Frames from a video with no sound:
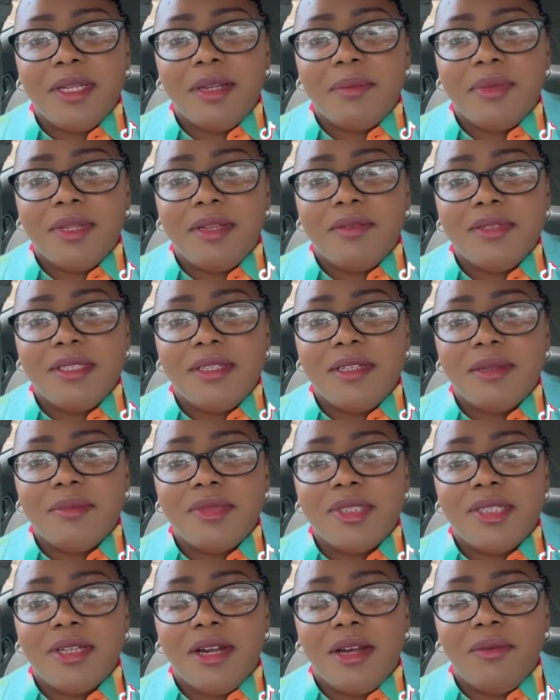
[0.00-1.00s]
I believe his name
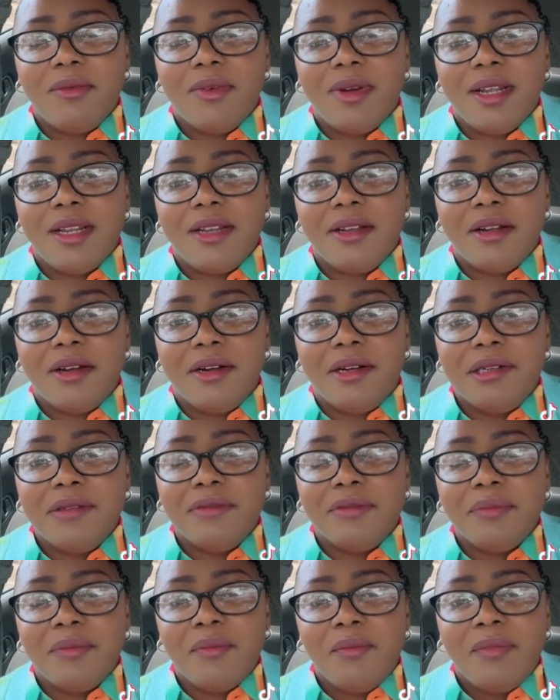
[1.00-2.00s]
was John Randolph.